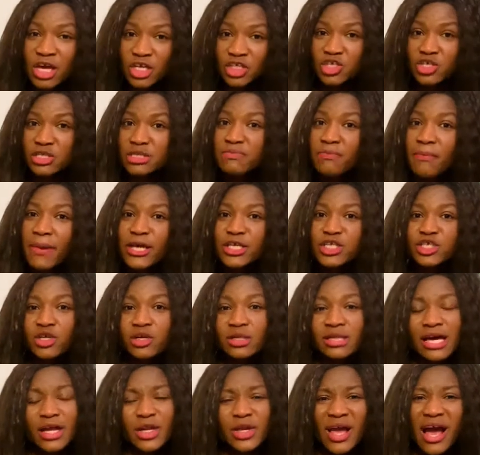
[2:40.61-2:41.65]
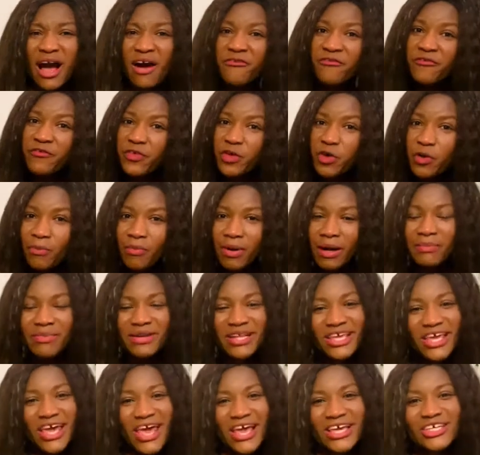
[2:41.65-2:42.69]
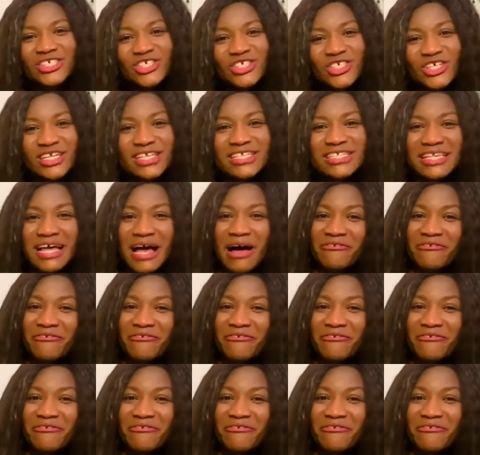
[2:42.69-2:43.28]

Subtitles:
Just make sure that you have few publications